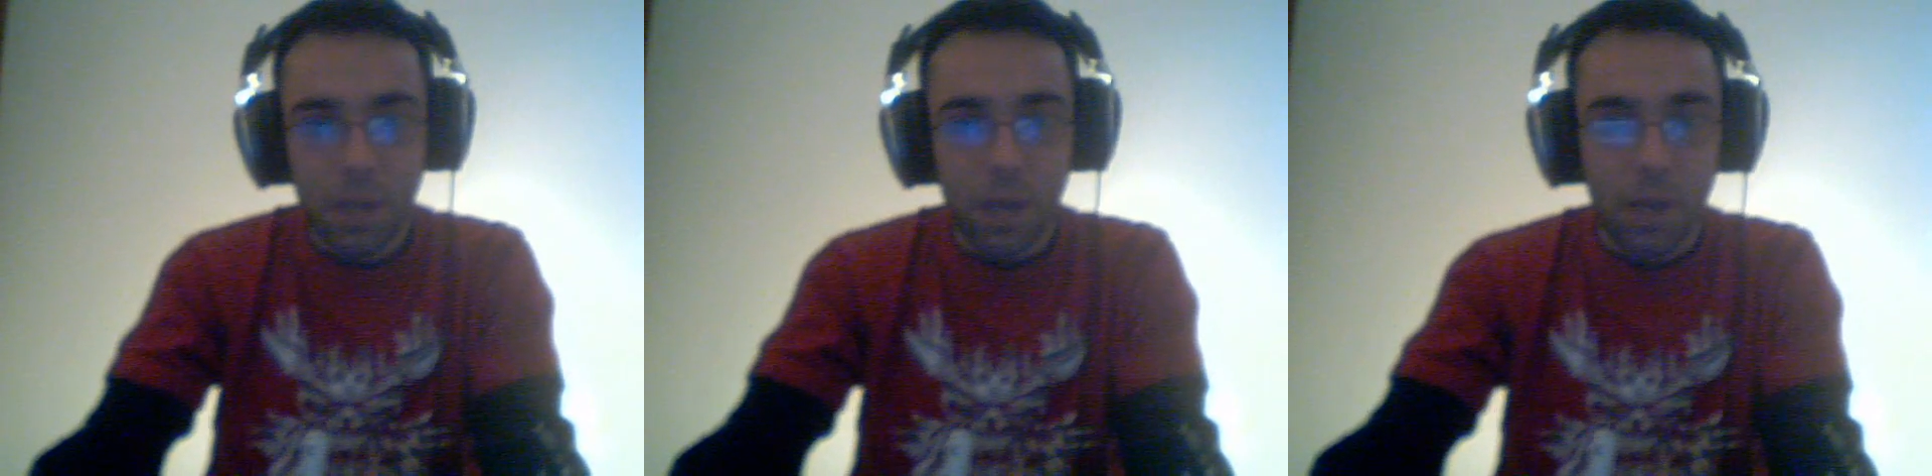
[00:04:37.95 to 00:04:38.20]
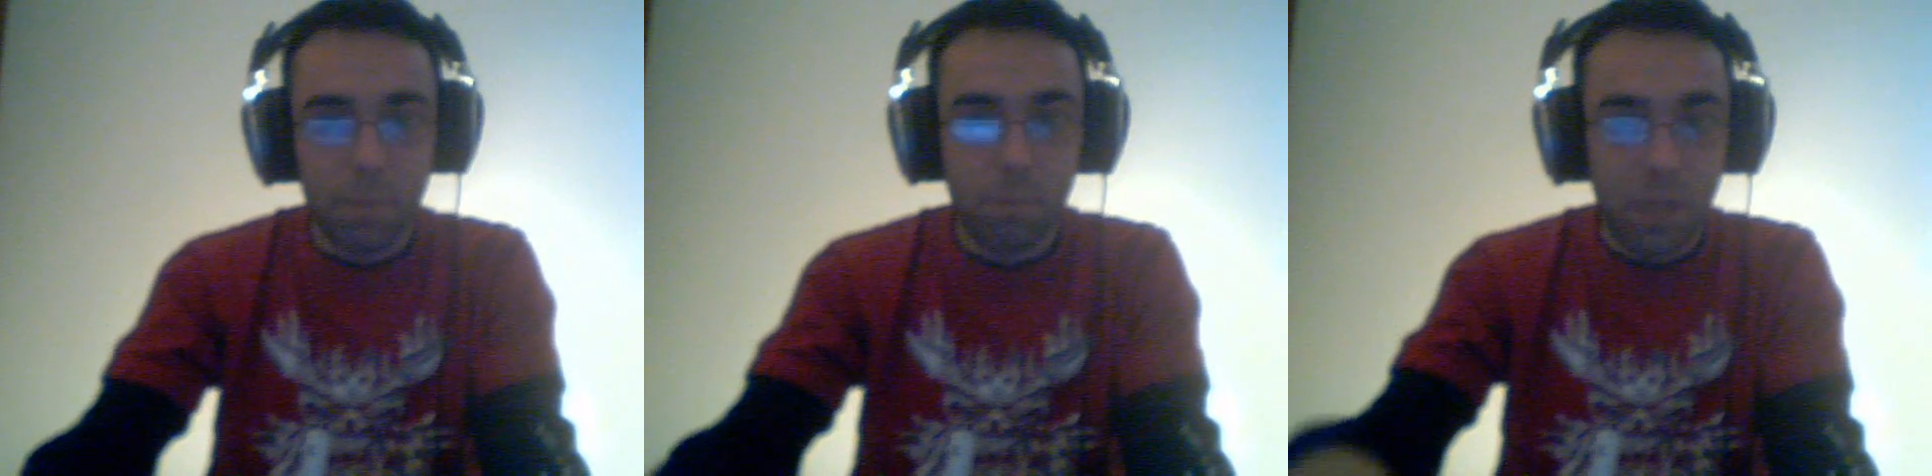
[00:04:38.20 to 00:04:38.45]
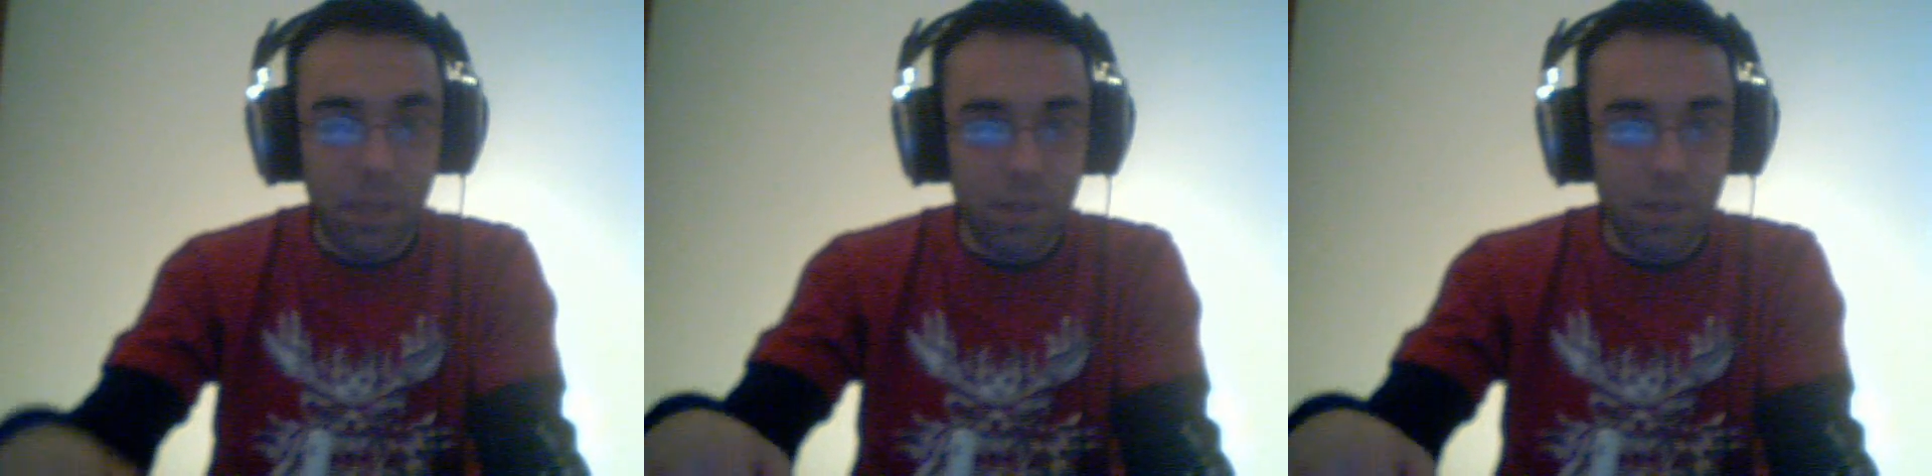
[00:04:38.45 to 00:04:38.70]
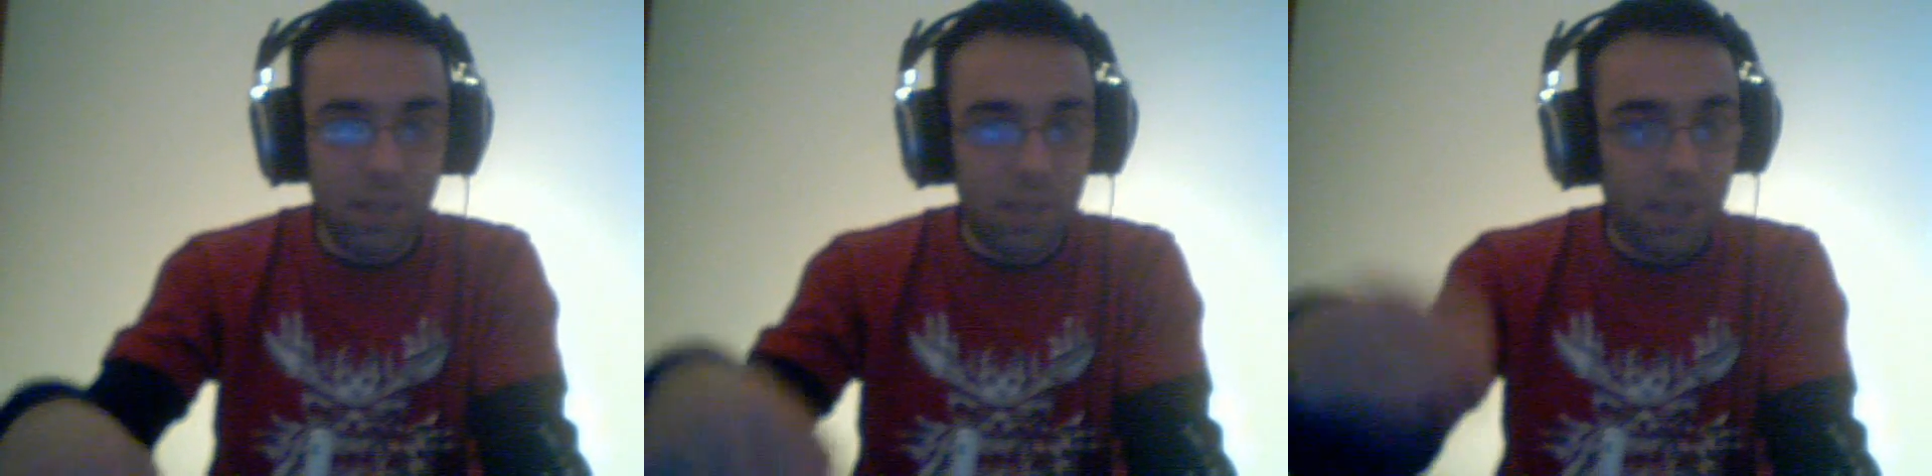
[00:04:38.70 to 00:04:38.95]
make the
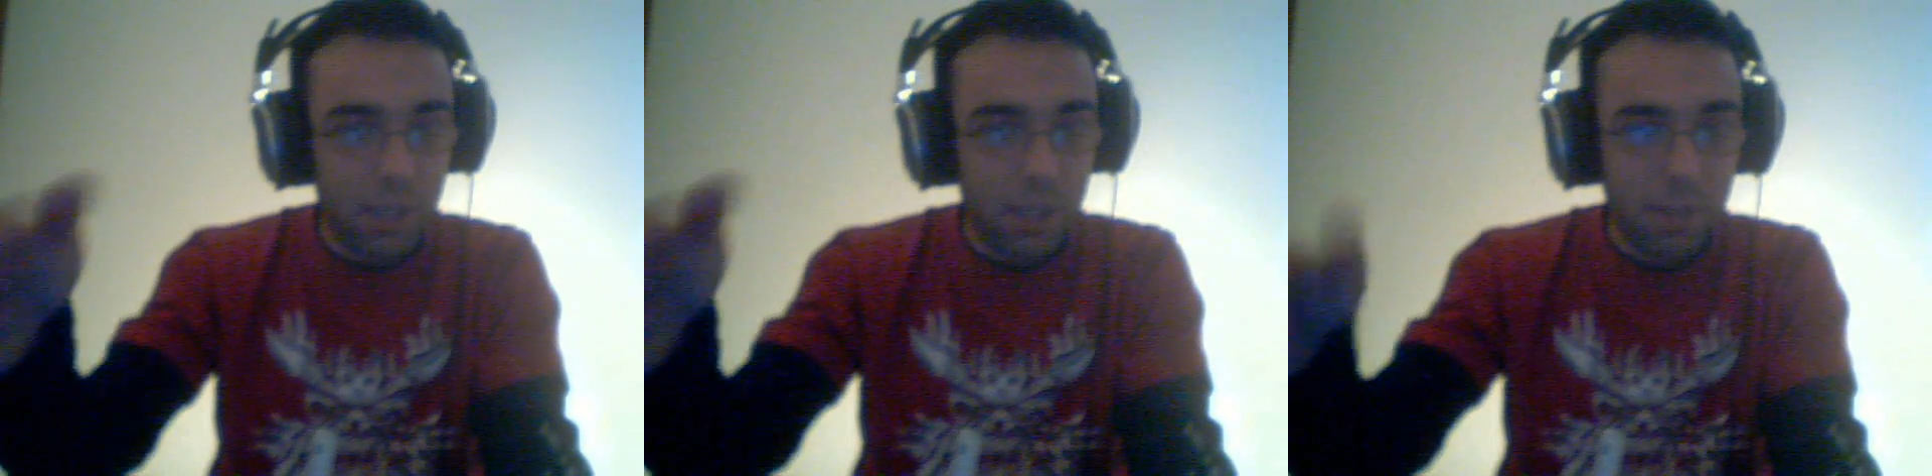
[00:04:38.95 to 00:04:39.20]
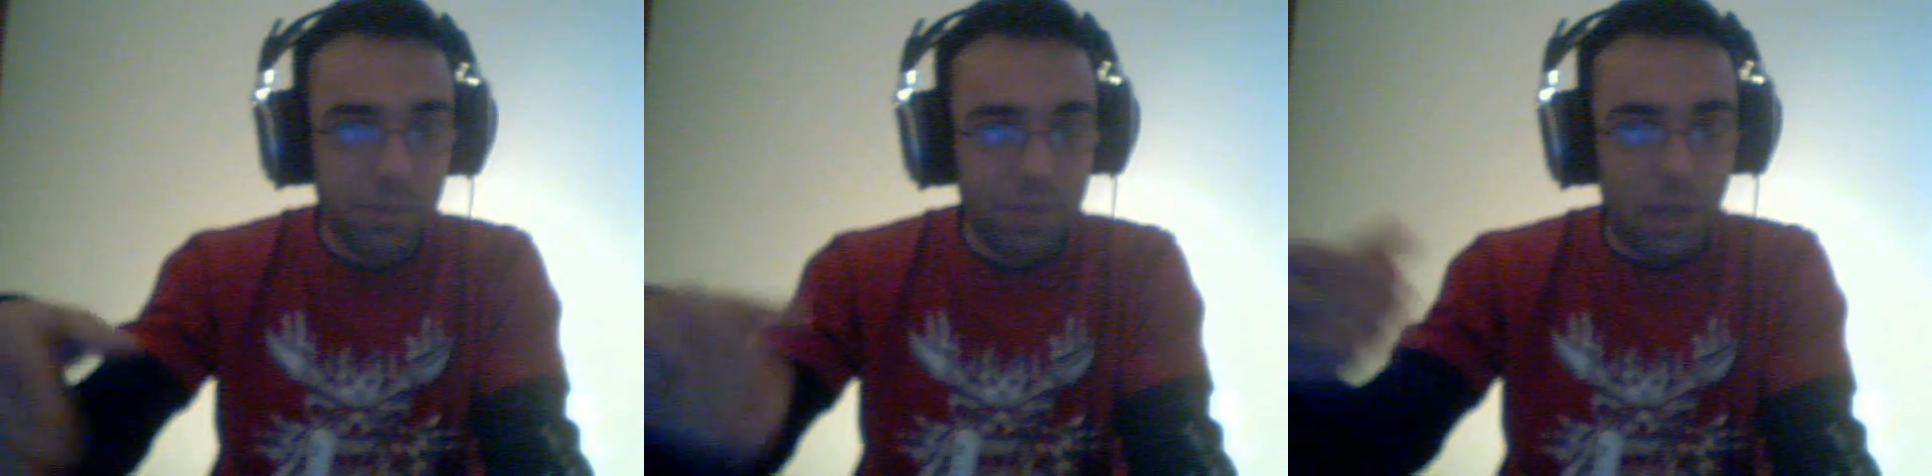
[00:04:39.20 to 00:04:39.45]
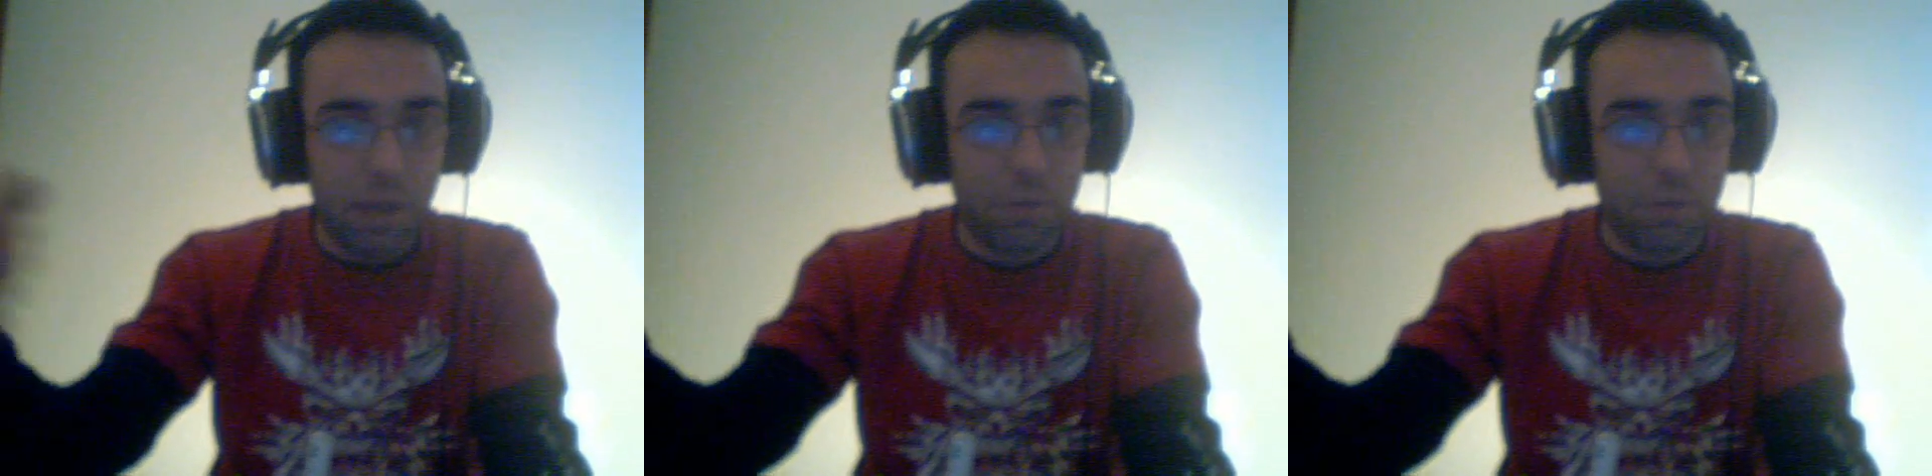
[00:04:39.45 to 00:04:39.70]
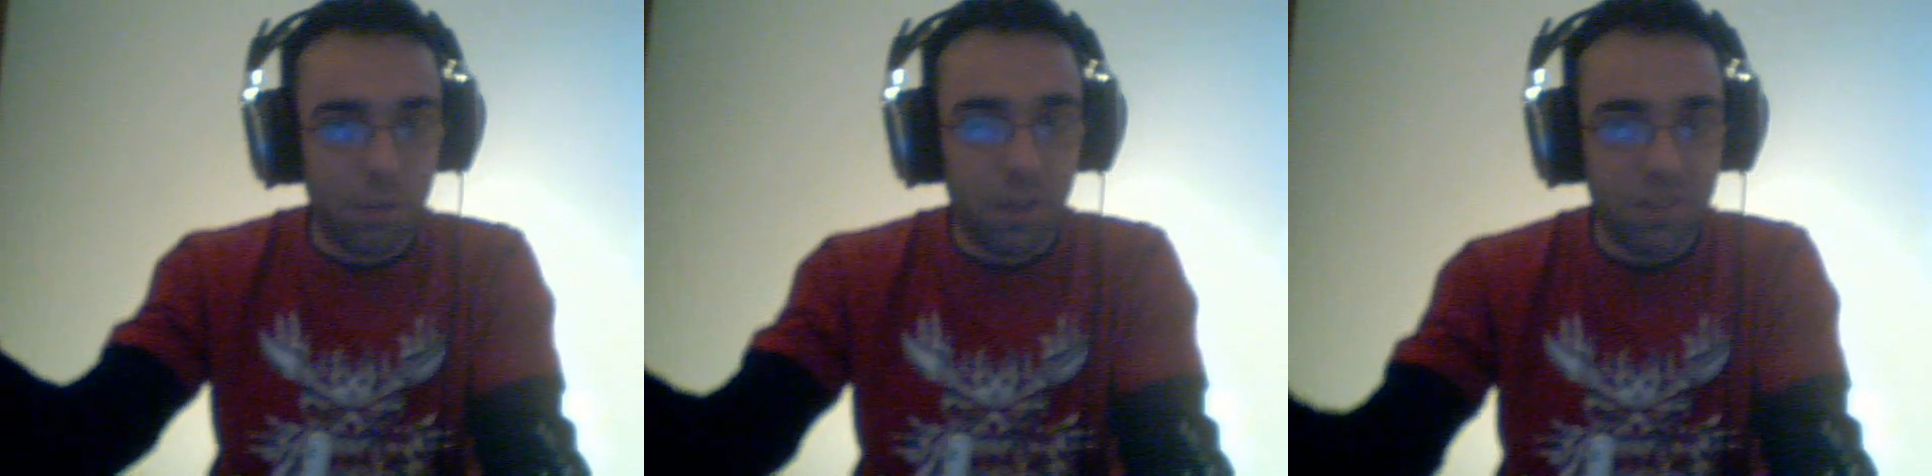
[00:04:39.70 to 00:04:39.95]
kingdom of God for
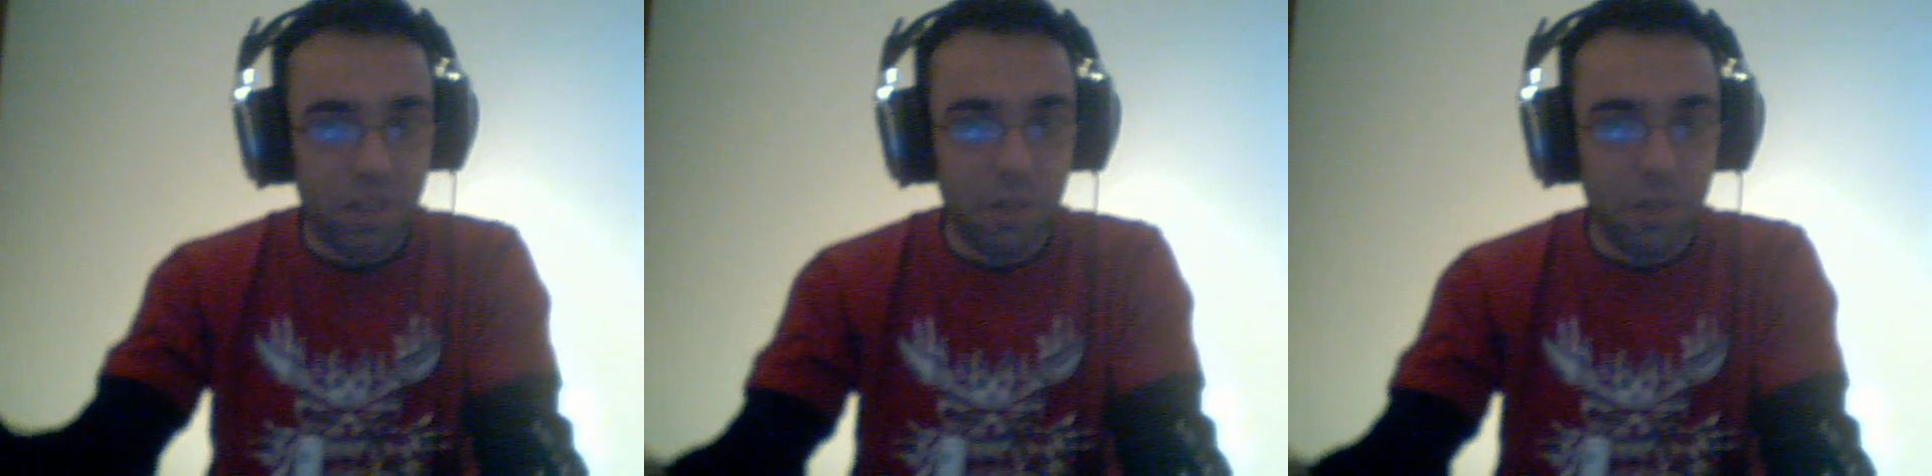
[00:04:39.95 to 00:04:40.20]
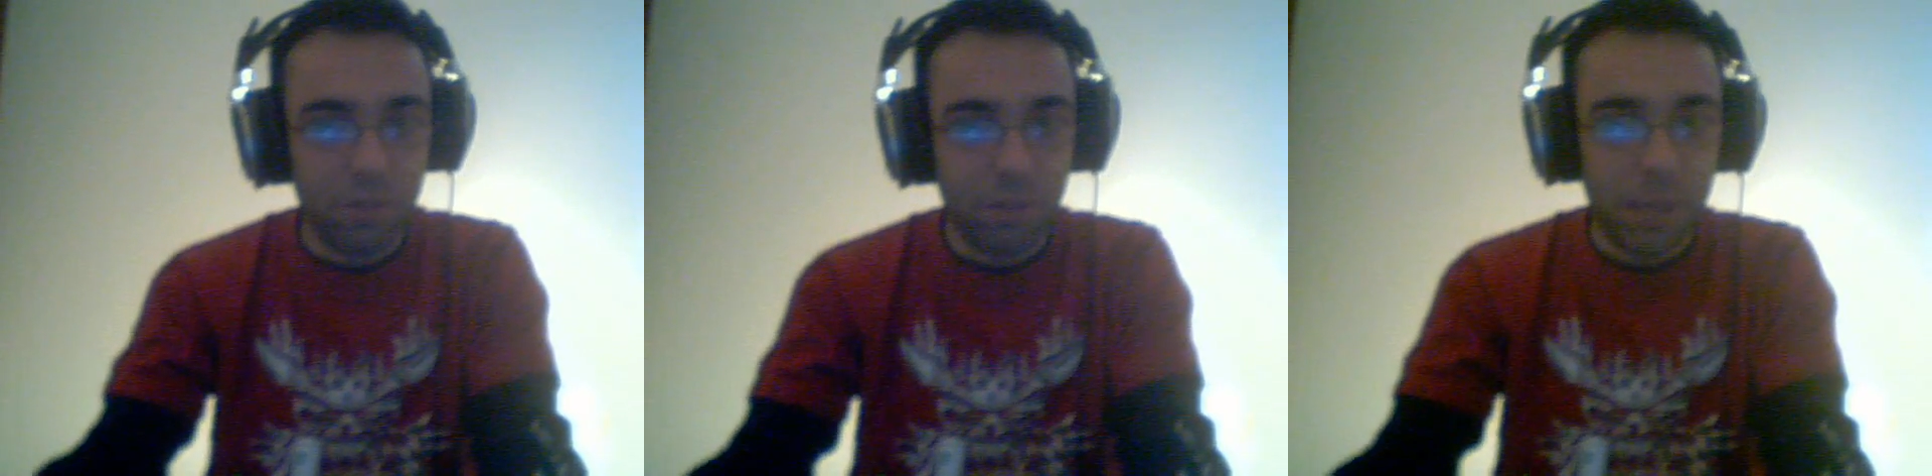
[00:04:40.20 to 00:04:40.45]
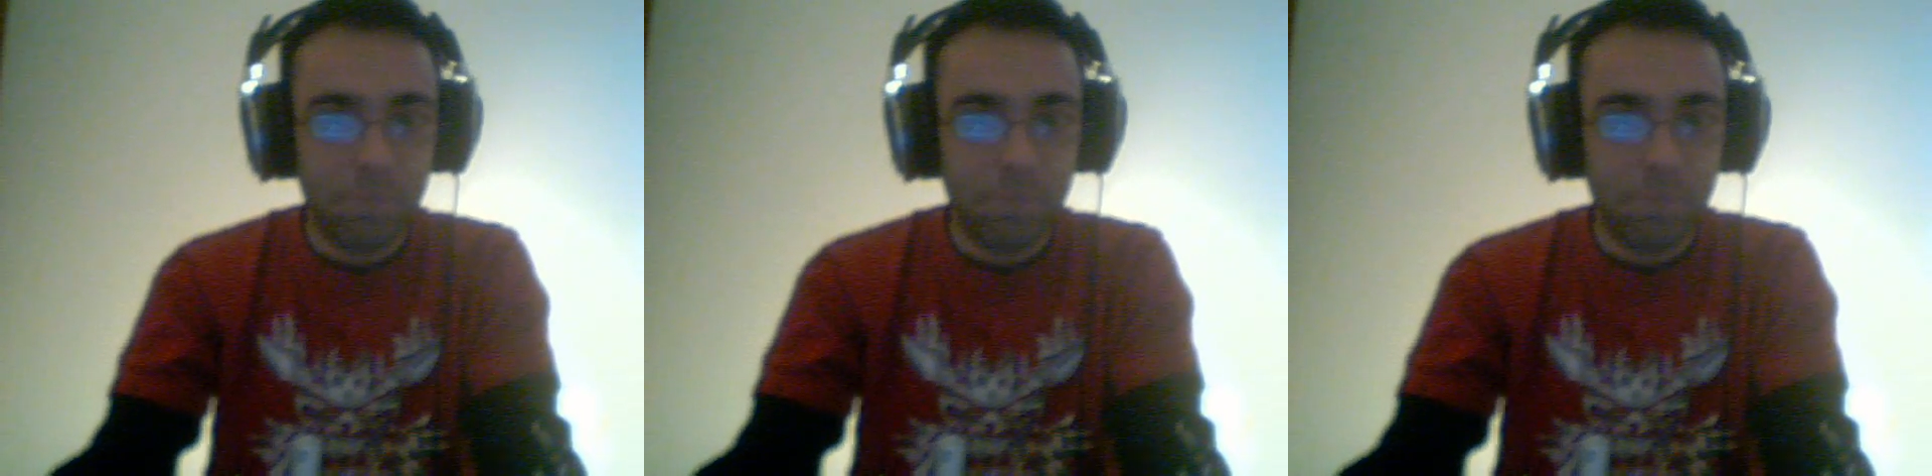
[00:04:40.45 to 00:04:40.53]
ourselves, right?